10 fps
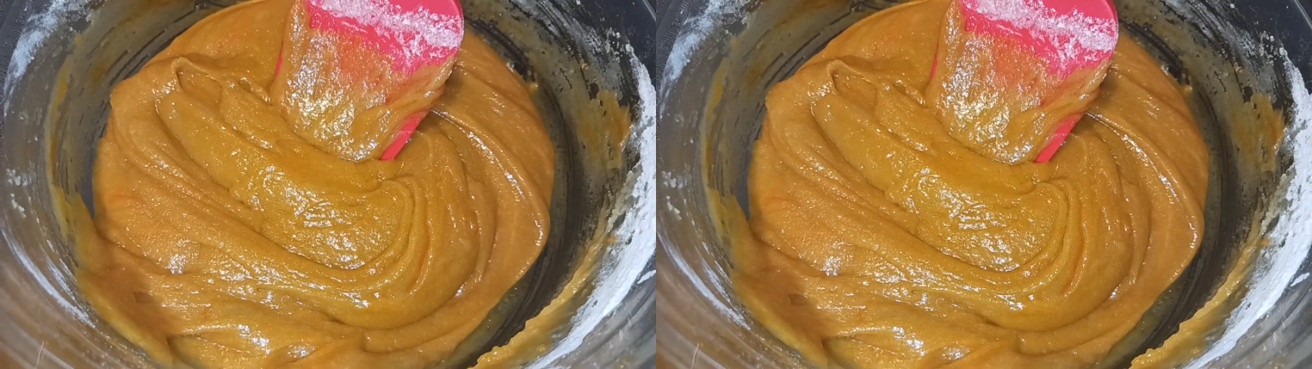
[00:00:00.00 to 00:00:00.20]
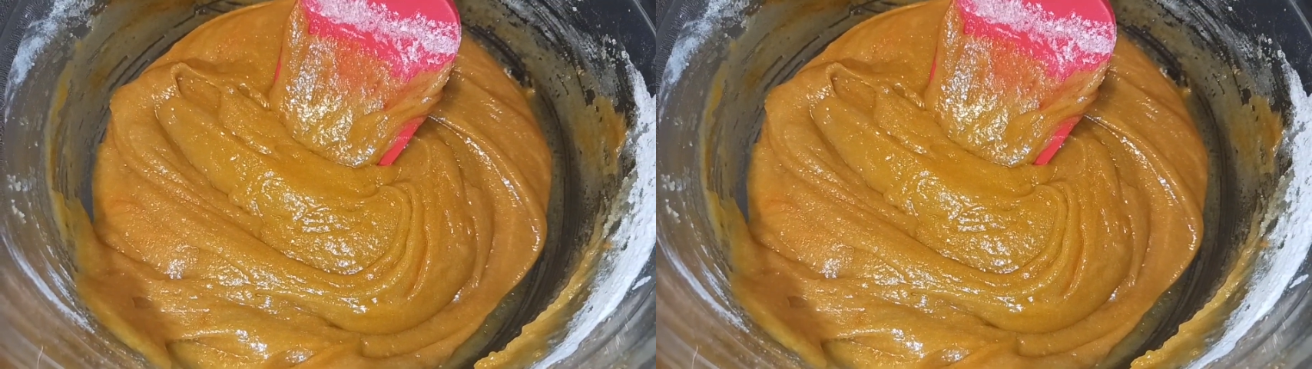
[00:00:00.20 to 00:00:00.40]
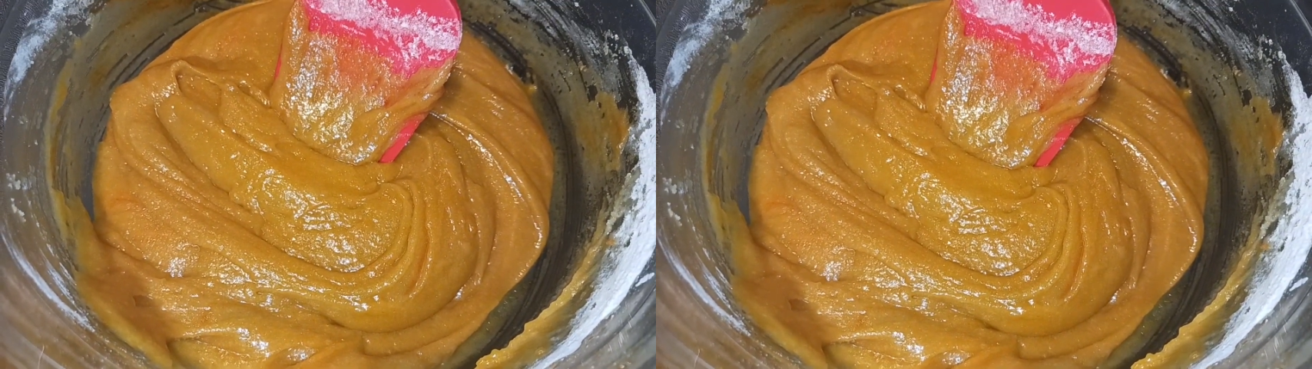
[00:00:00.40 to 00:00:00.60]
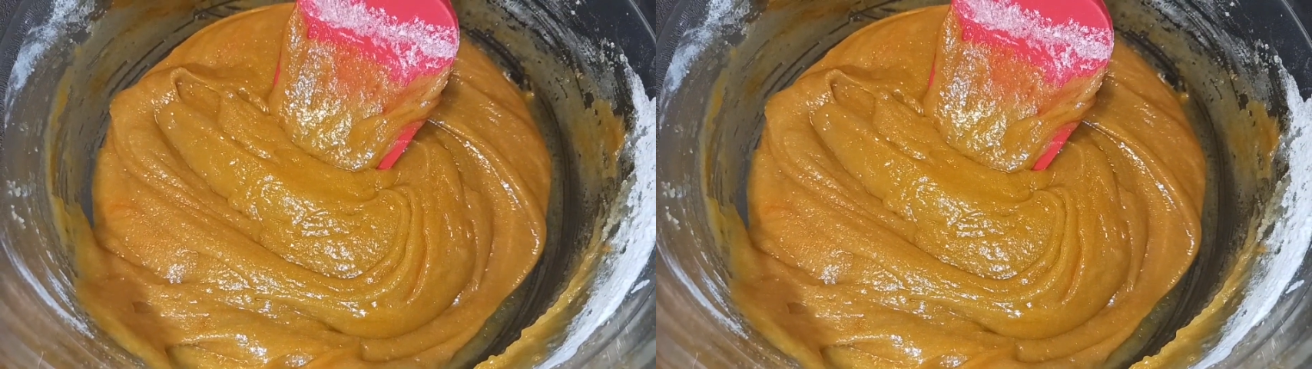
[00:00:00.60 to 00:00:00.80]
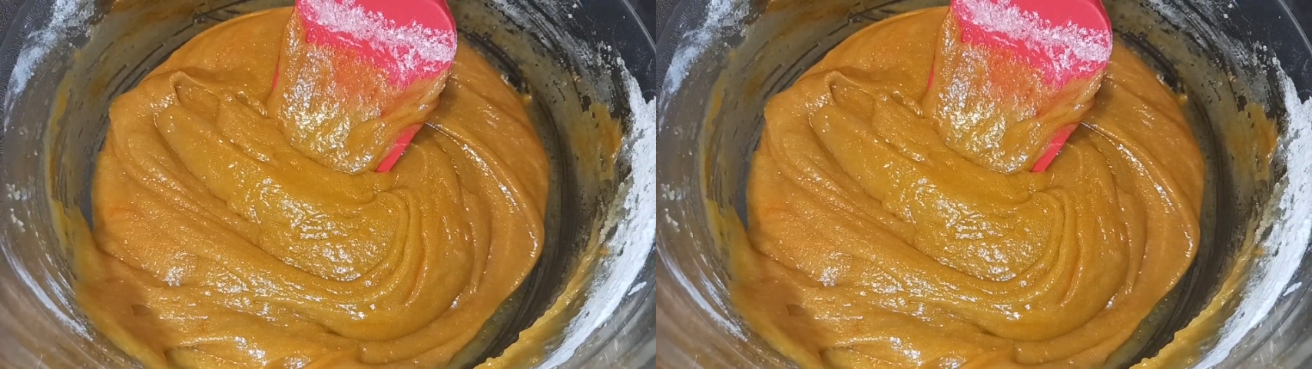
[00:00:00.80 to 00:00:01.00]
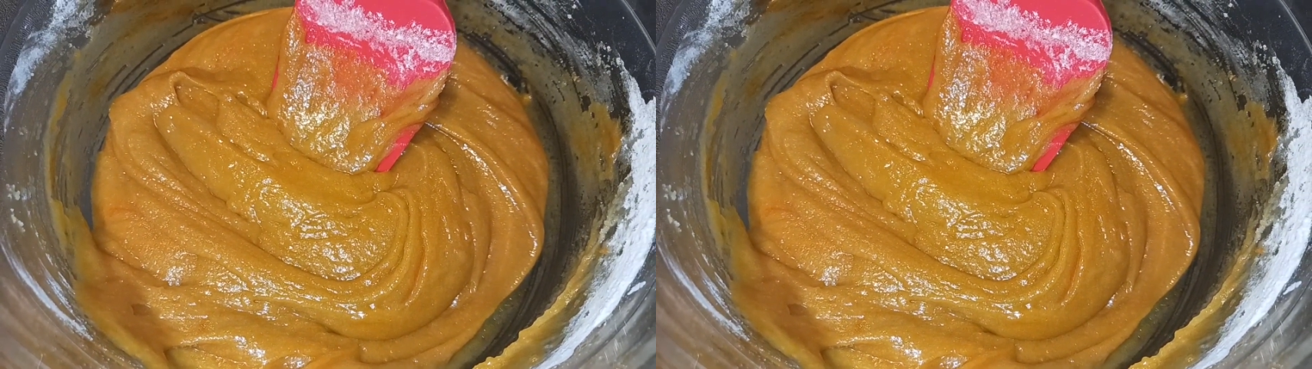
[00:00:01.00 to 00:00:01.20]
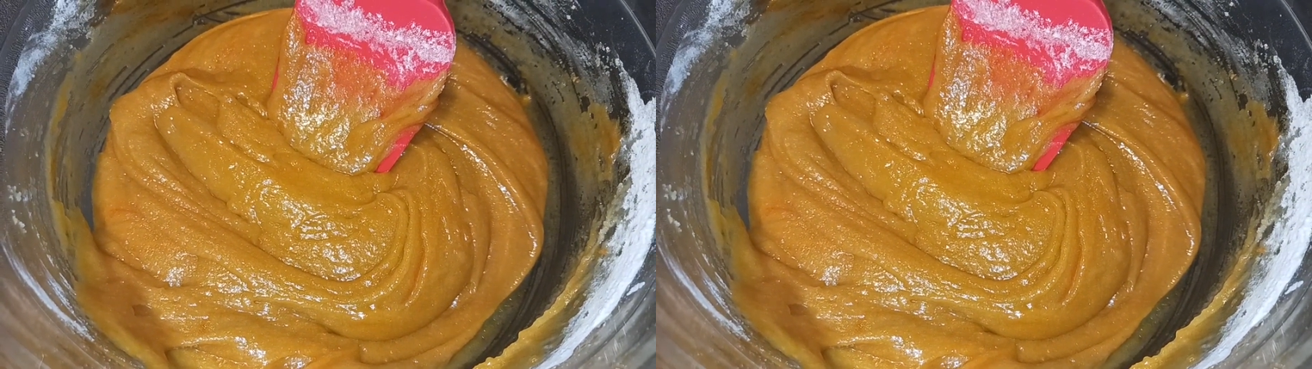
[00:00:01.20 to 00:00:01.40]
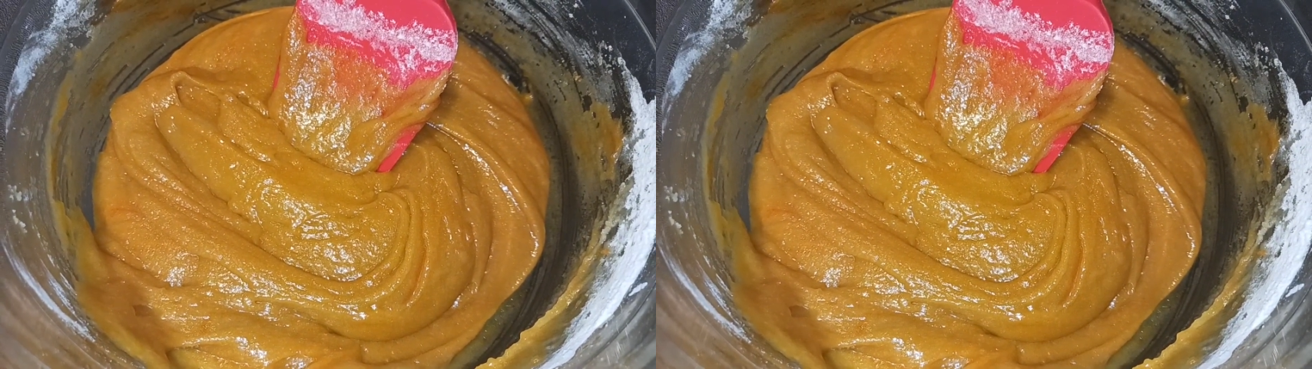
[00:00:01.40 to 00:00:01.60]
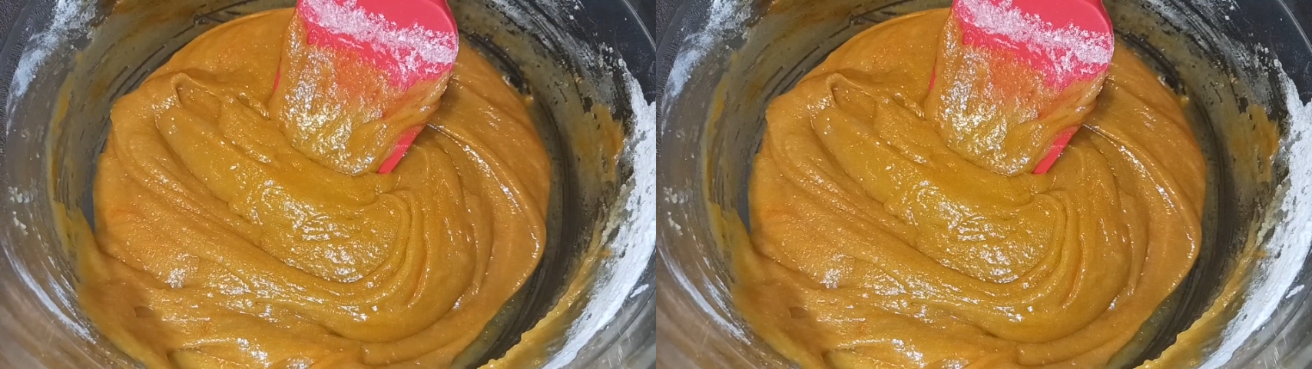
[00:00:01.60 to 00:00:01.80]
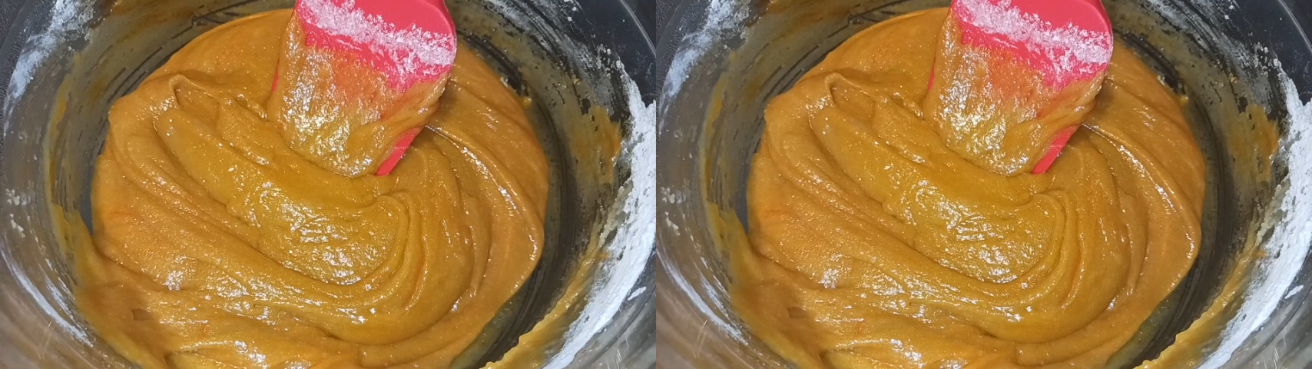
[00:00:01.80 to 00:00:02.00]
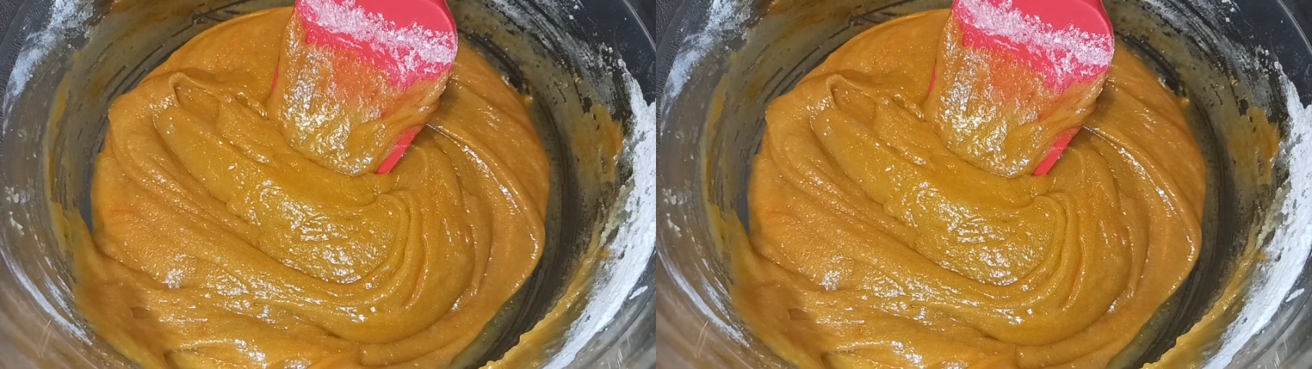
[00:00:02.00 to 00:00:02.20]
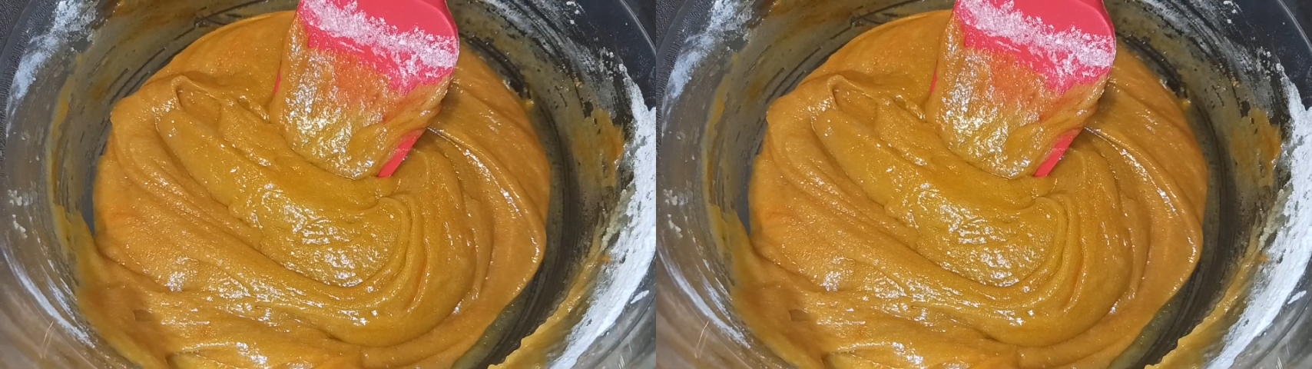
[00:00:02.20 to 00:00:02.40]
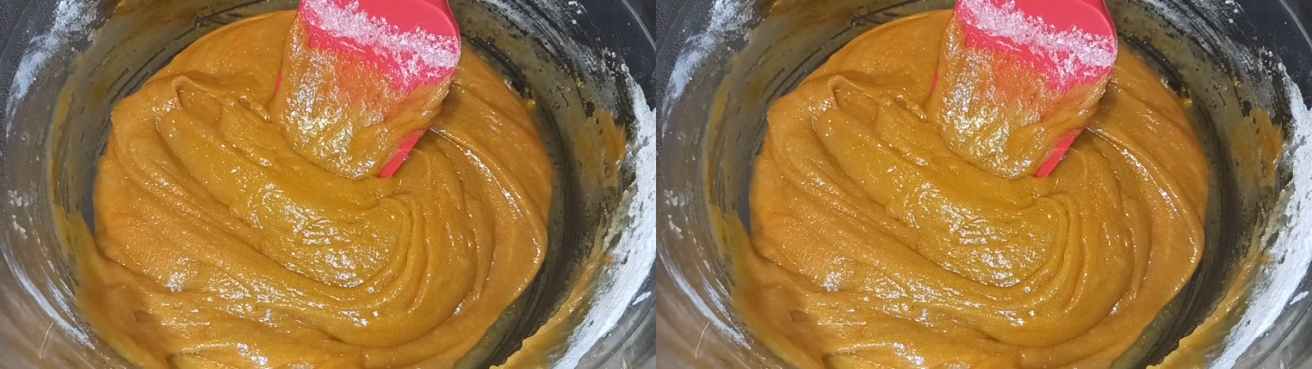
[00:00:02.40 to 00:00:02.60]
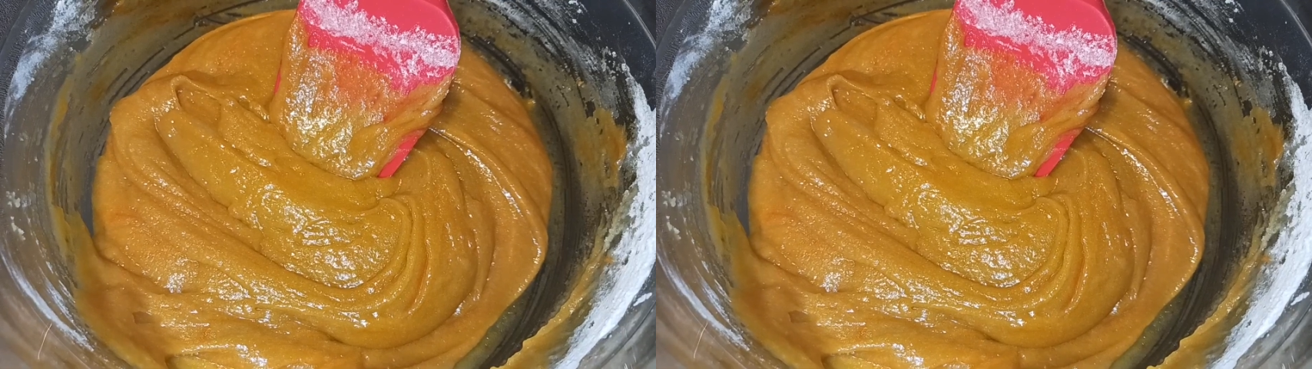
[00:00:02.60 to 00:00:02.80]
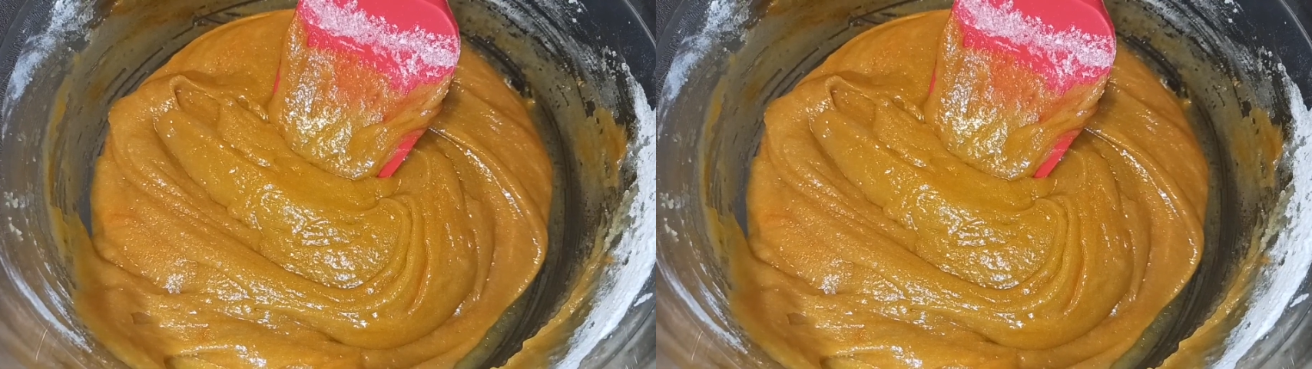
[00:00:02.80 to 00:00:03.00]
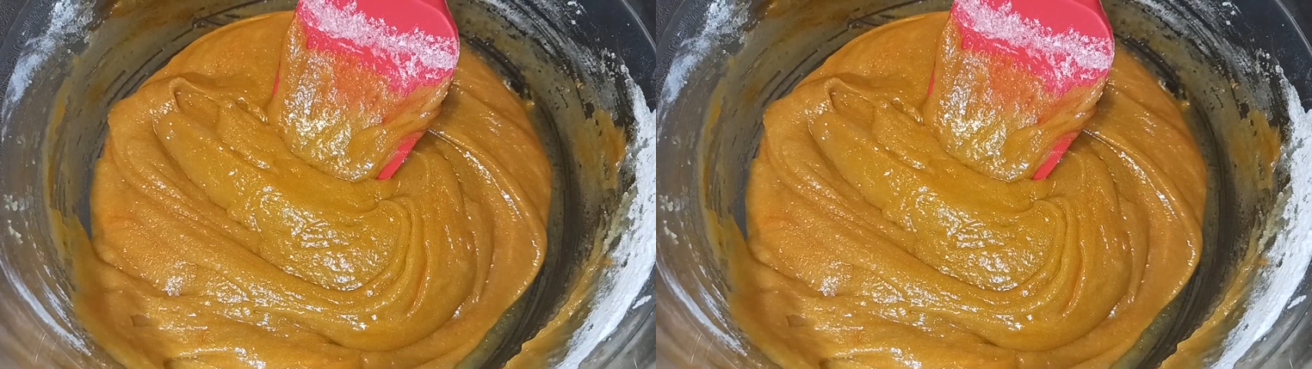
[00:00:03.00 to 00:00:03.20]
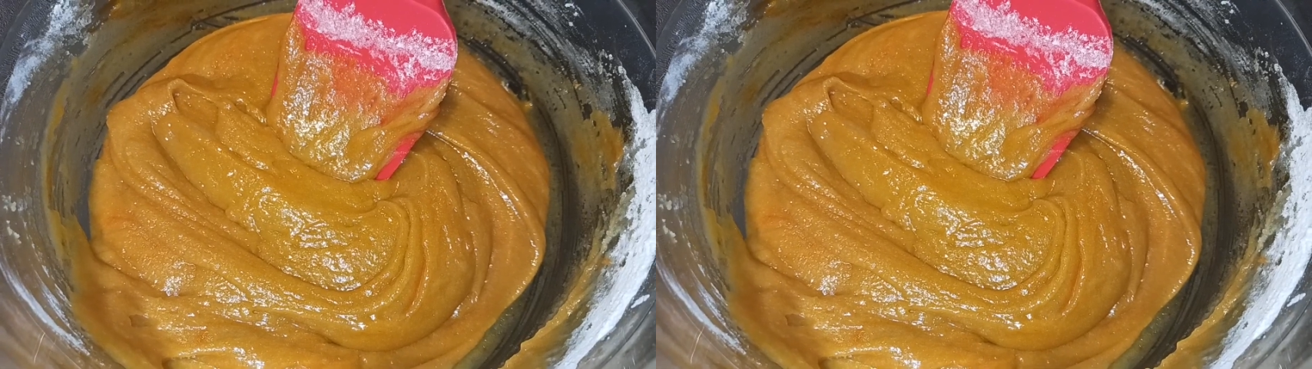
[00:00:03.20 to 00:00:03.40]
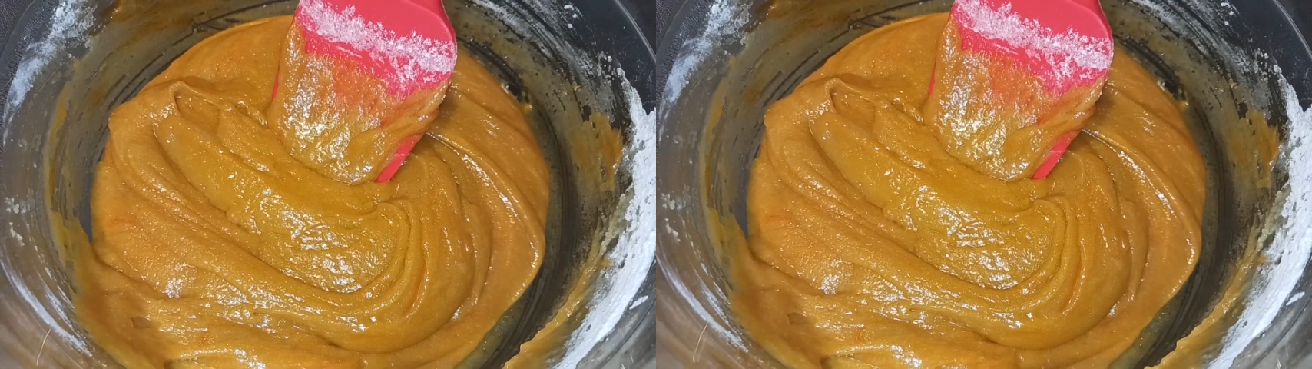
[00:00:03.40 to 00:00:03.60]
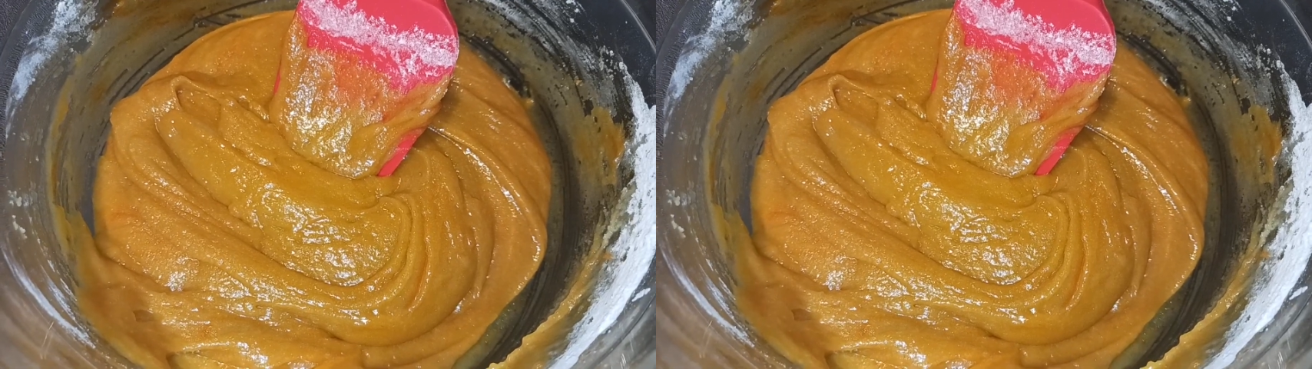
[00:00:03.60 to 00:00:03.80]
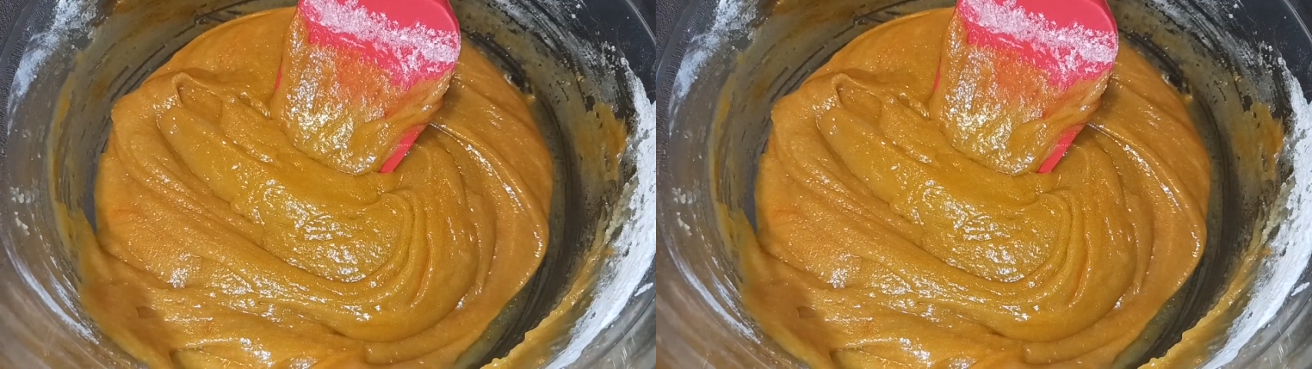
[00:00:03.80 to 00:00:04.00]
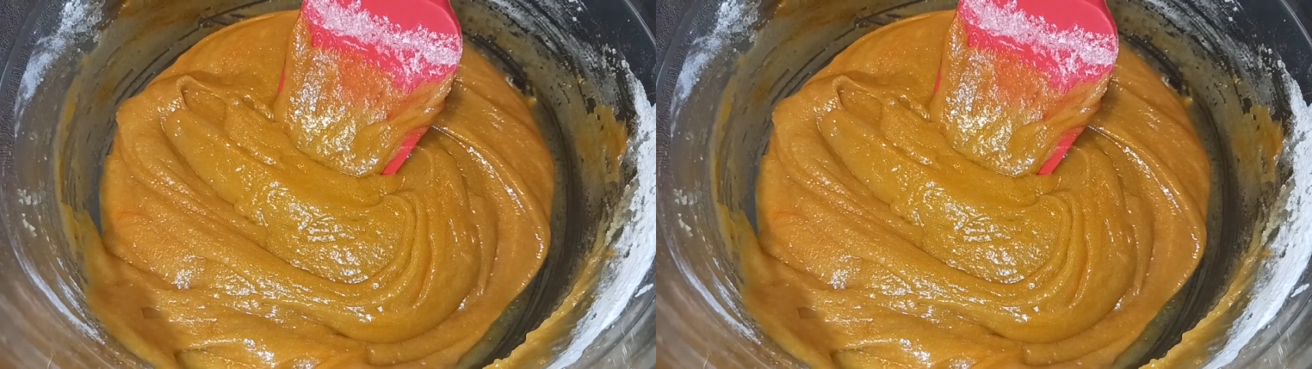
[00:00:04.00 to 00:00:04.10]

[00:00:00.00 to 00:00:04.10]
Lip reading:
No face is visible, so there are no lips to read.